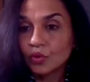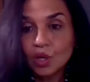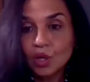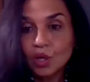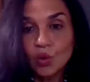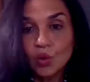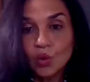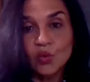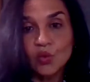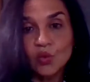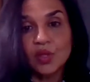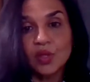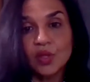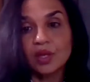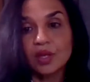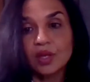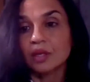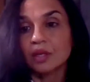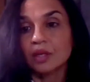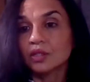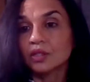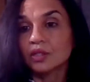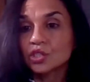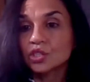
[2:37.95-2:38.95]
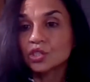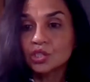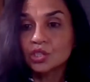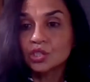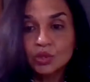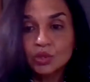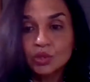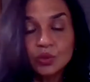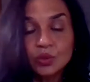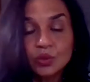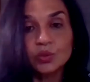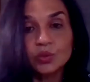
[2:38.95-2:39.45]
clothing,
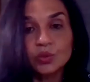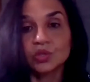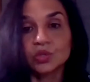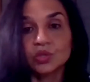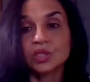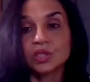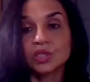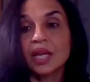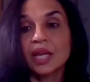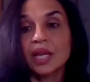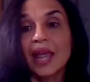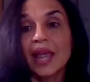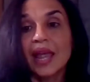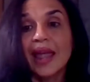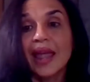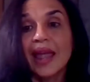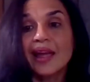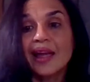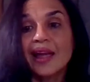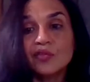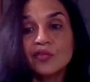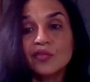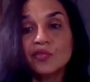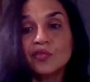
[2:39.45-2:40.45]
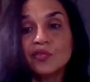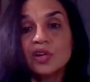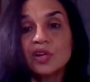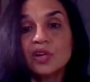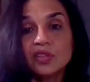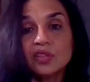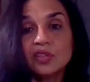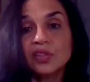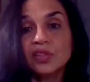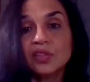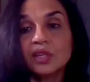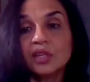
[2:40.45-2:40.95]
shoes,
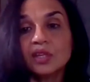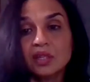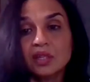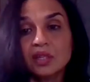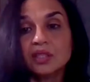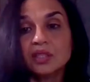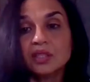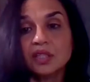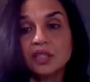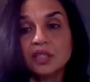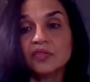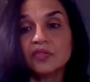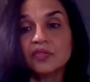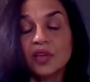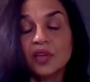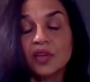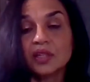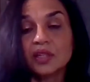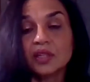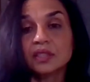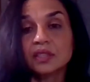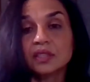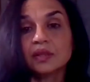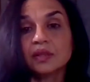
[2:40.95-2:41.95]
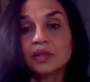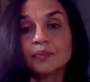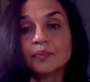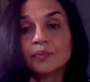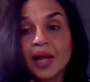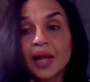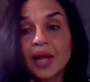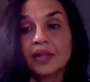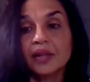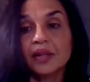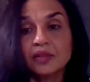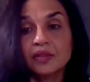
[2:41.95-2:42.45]
everything is
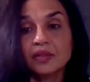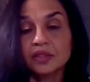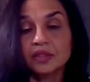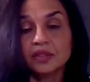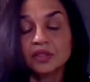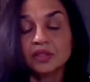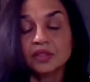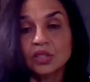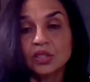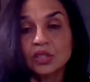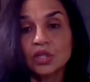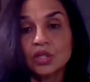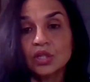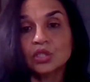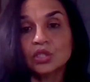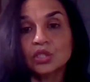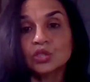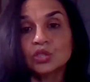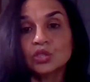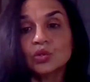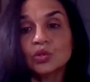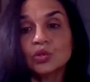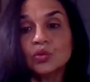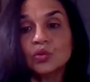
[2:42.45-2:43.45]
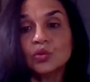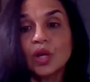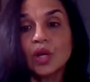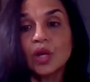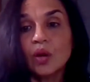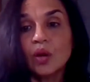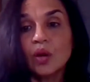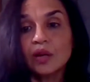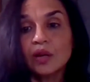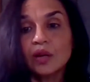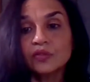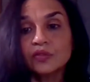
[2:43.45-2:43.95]
affected by this. So you
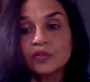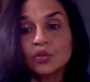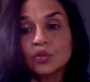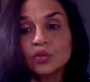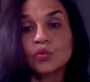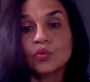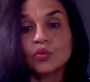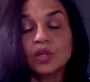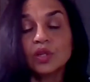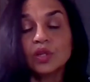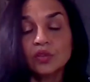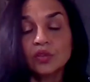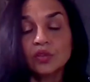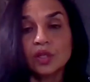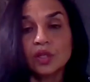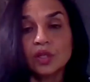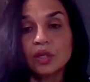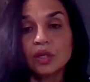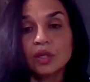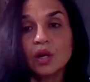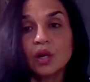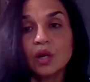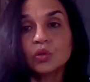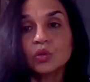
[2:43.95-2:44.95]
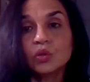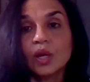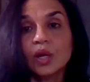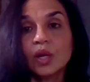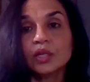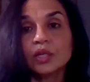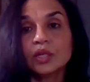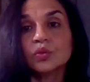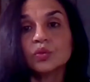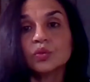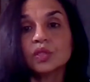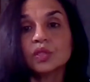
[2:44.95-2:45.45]
now have to rethink, how
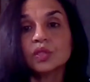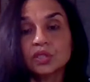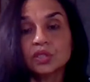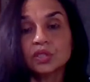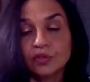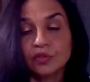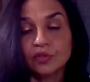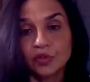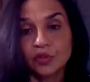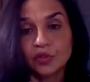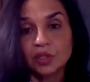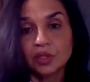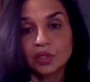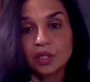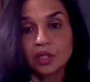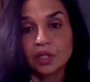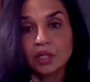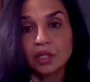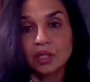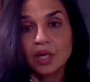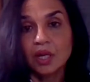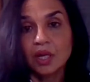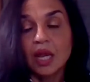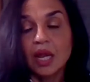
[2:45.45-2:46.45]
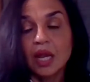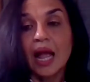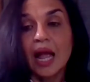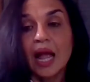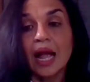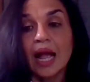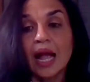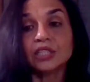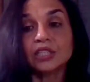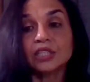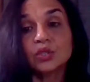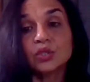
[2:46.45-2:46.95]
do I do this differently?
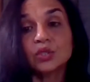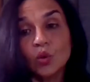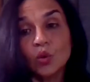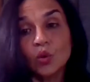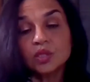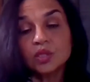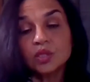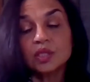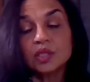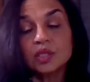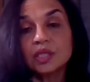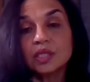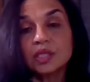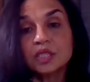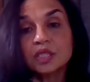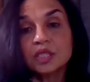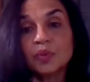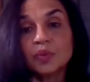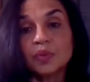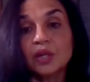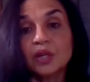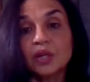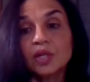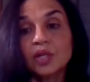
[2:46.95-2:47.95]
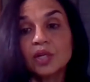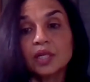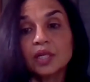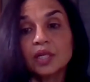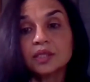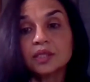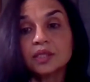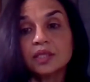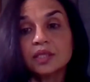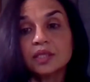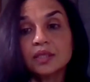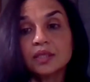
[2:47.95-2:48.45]
I don't need to spend real
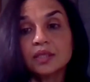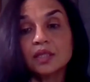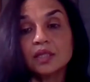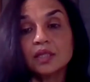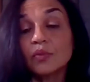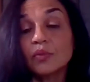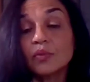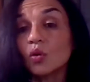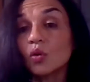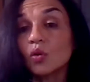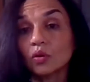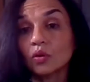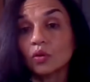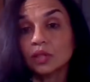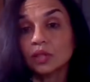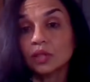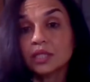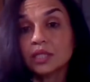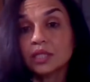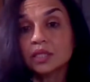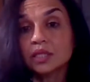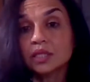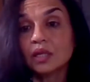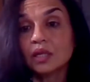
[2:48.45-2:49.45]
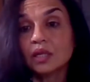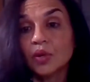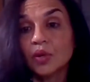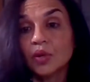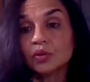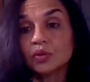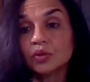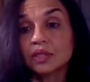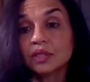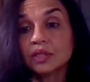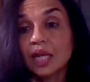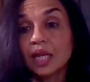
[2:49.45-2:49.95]
estate anymore. Let's look
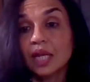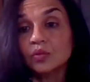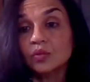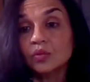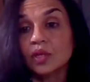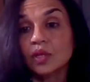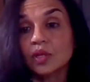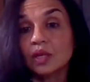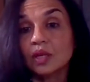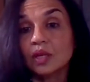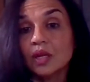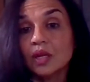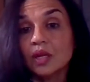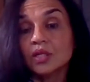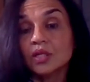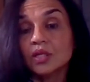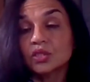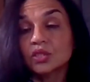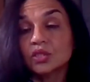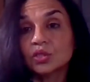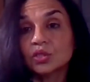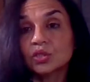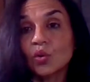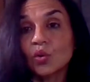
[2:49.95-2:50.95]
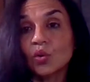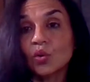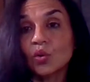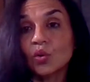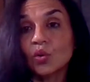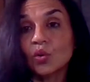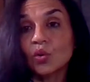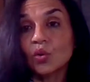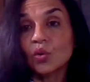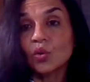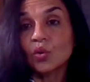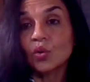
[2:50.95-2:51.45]
about it that way.
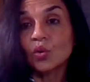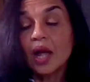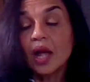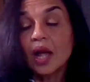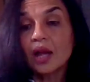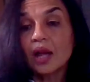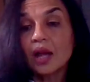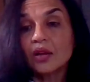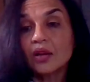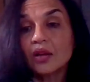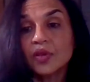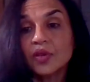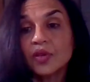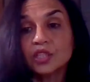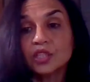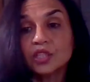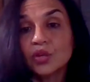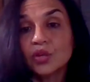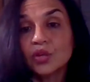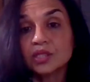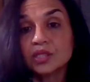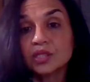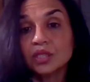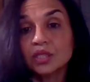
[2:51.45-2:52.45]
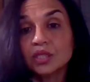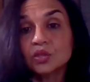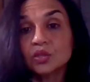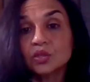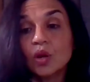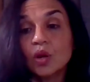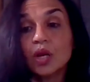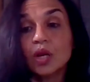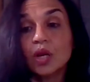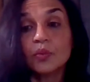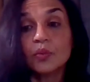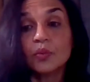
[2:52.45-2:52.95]
So you have
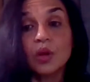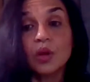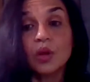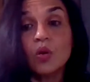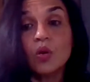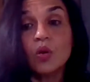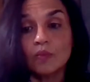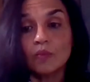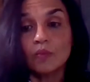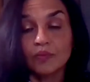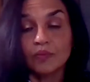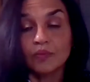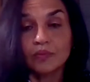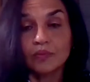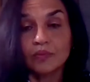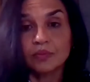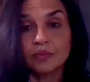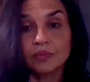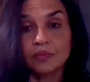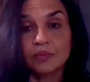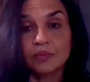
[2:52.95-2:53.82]
hairdressers who are coming home.